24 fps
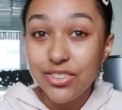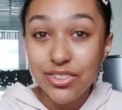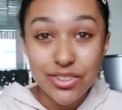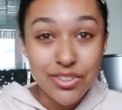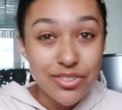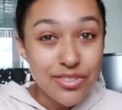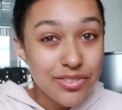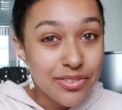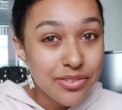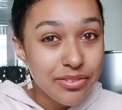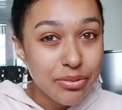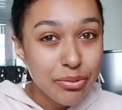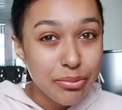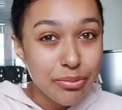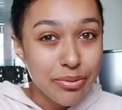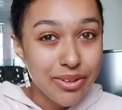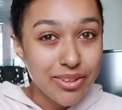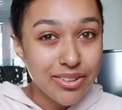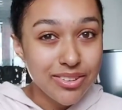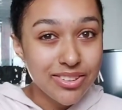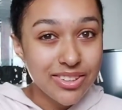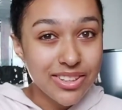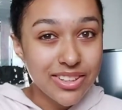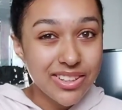Don't know if it
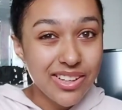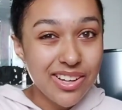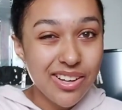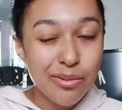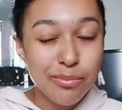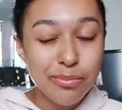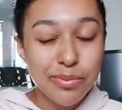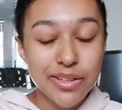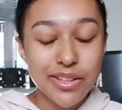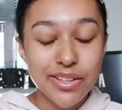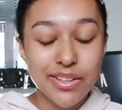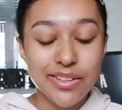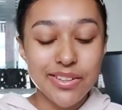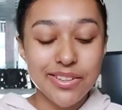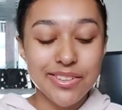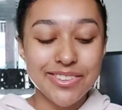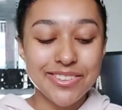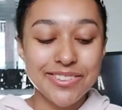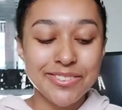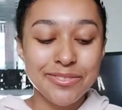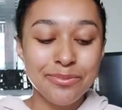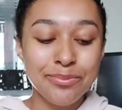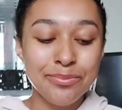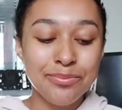works like that, but you
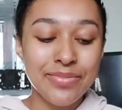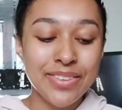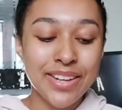know,